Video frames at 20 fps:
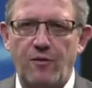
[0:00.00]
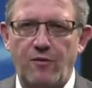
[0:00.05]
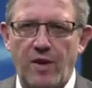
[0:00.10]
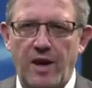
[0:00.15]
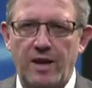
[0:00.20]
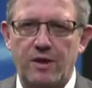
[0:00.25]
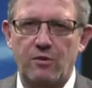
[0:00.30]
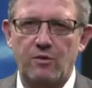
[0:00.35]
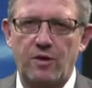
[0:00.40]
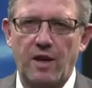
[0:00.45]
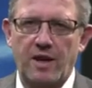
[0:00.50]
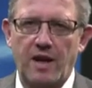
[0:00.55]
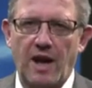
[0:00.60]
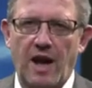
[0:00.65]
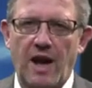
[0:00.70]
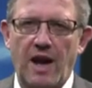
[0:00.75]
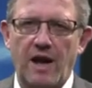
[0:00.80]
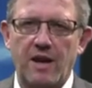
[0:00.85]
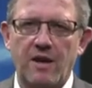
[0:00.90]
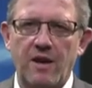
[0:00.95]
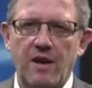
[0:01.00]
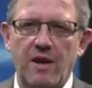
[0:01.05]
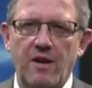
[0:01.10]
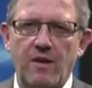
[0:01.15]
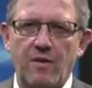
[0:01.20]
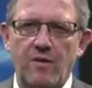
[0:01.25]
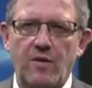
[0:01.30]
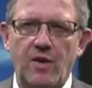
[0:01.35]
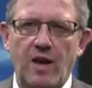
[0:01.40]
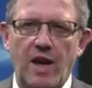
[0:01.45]
fed to the car
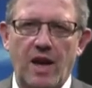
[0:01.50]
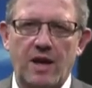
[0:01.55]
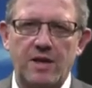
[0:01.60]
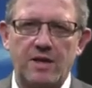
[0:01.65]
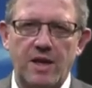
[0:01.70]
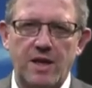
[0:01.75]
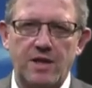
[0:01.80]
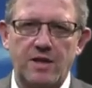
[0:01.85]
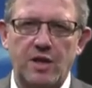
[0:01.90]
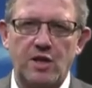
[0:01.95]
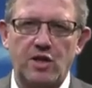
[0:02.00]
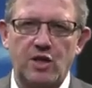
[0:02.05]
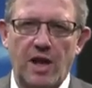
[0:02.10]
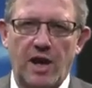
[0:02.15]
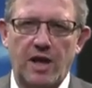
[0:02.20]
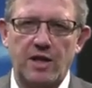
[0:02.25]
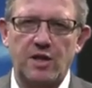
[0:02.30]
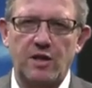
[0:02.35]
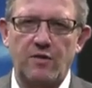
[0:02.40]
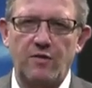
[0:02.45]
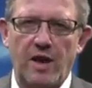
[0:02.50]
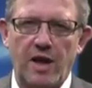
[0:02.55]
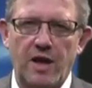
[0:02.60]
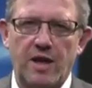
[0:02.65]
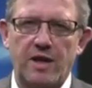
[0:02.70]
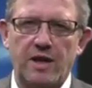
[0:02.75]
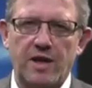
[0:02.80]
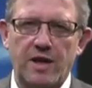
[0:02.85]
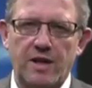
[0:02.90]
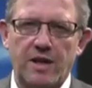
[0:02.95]
via DC charging
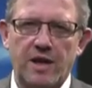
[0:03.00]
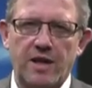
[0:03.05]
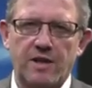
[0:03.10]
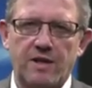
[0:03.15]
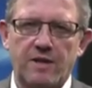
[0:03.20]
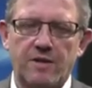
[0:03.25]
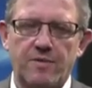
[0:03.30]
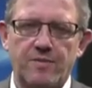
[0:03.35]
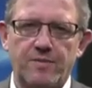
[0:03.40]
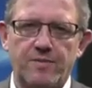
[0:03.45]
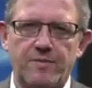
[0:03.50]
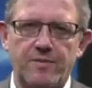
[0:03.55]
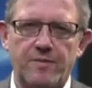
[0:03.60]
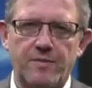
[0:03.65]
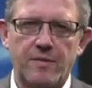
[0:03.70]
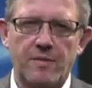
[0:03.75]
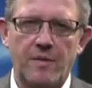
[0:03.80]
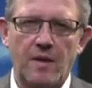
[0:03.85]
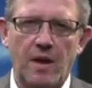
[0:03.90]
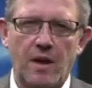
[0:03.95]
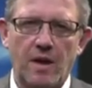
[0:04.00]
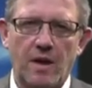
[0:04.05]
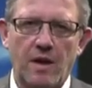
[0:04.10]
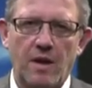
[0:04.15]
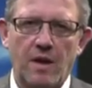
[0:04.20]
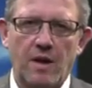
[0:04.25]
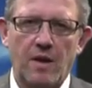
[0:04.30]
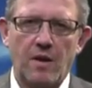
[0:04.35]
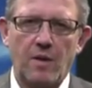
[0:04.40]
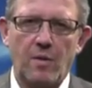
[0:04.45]
vehicle inlet.
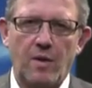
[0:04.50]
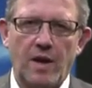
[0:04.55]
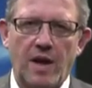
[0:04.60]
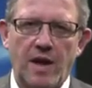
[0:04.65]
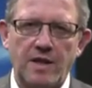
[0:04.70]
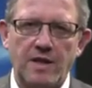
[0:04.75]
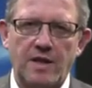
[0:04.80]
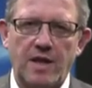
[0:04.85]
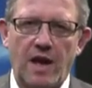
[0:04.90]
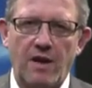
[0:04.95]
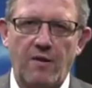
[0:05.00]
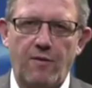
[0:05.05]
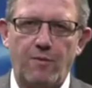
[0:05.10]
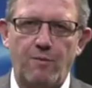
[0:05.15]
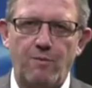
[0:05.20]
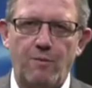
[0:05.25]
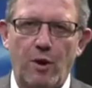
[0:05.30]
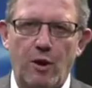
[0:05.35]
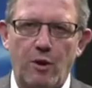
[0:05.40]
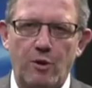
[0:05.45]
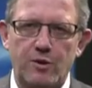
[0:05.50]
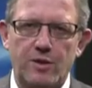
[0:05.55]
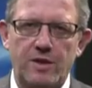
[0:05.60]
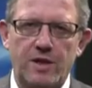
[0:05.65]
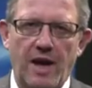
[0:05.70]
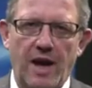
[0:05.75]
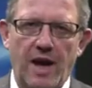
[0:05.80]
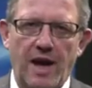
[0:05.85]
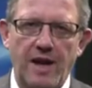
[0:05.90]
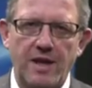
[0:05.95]
We hence have both
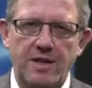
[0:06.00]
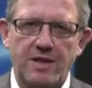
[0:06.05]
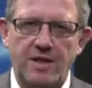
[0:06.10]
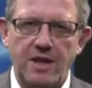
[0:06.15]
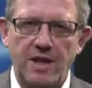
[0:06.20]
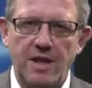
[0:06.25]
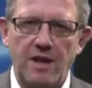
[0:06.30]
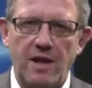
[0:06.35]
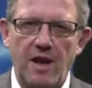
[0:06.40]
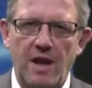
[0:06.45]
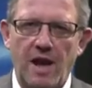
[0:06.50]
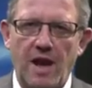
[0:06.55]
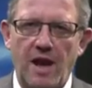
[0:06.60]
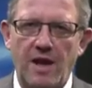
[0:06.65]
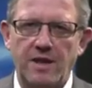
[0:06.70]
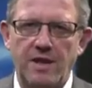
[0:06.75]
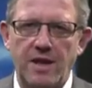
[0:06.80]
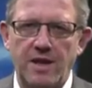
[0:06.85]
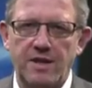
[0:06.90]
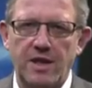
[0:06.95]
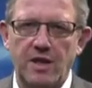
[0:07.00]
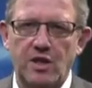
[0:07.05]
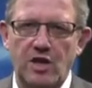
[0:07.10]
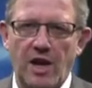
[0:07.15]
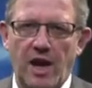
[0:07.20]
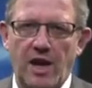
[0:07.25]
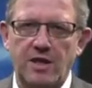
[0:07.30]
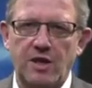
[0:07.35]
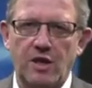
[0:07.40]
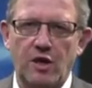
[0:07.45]
AC and DC
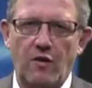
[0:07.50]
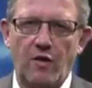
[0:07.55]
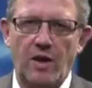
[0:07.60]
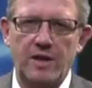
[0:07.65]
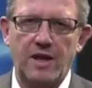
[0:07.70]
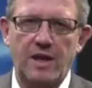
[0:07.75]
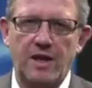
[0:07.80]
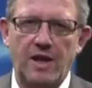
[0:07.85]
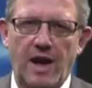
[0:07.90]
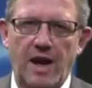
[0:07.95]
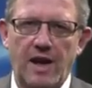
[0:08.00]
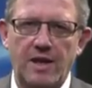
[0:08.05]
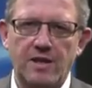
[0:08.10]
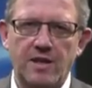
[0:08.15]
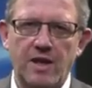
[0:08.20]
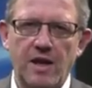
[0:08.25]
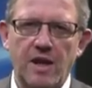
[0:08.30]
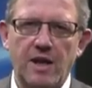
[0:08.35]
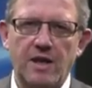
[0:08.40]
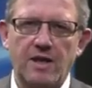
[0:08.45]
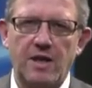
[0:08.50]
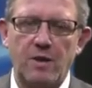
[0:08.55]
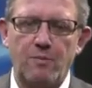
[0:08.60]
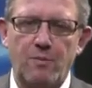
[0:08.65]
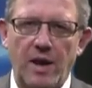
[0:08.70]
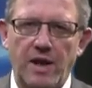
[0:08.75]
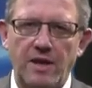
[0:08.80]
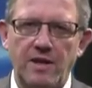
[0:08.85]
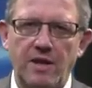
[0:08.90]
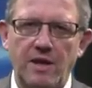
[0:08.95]
charging of electric cars
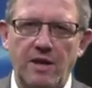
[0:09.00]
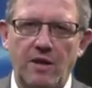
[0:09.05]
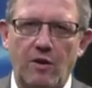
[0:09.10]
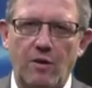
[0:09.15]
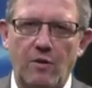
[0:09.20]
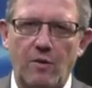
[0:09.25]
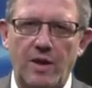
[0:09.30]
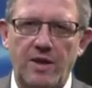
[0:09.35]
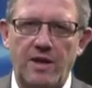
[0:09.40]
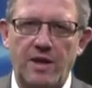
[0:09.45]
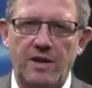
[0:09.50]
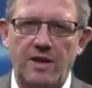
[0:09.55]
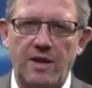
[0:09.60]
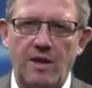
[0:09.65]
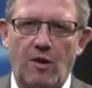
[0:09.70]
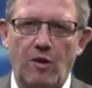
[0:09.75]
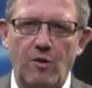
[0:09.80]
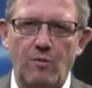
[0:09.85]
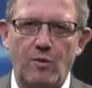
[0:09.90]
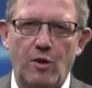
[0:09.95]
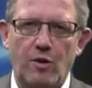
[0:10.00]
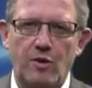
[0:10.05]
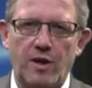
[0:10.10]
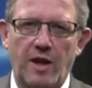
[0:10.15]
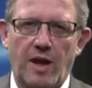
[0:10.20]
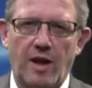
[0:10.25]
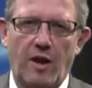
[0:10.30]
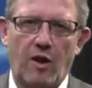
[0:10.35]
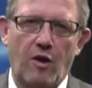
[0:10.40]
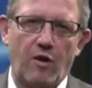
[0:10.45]
depending on whether the onboard
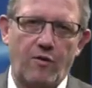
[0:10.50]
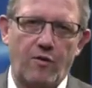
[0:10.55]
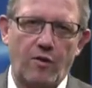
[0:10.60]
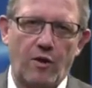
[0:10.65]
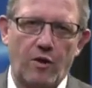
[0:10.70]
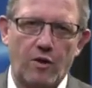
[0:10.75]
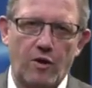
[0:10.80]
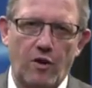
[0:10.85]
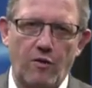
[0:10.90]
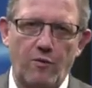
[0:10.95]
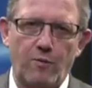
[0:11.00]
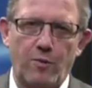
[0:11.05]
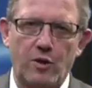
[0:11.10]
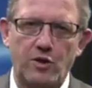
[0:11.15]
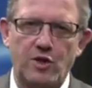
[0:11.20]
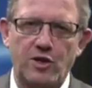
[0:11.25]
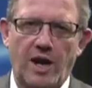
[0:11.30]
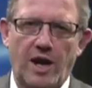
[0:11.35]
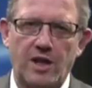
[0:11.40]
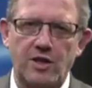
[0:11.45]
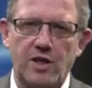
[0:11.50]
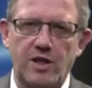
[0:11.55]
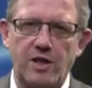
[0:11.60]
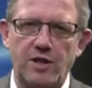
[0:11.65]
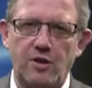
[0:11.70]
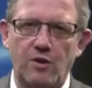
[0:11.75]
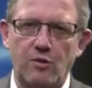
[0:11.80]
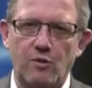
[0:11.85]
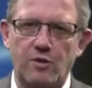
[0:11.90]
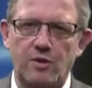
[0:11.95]
or off-board charger
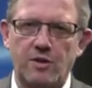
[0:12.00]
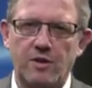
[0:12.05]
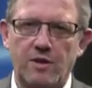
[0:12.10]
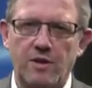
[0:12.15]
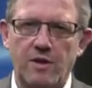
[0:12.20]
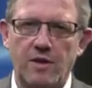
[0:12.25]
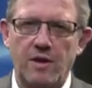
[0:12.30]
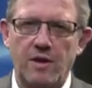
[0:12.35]
is used.